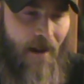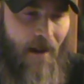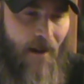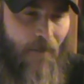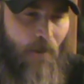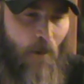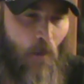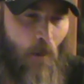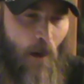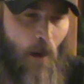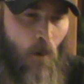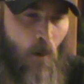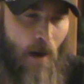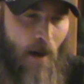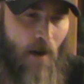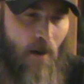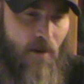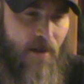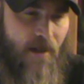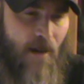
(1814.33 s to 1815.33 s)
If it
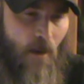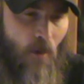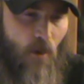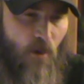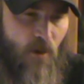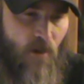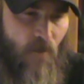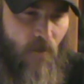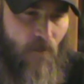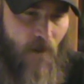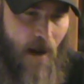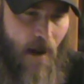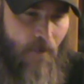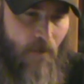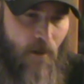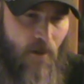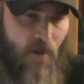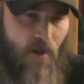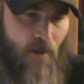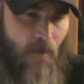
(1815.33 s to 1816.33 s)
requires the other
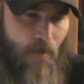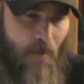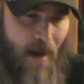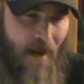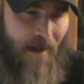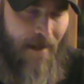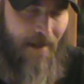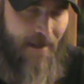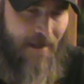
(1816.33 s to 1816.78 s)
survivor to make a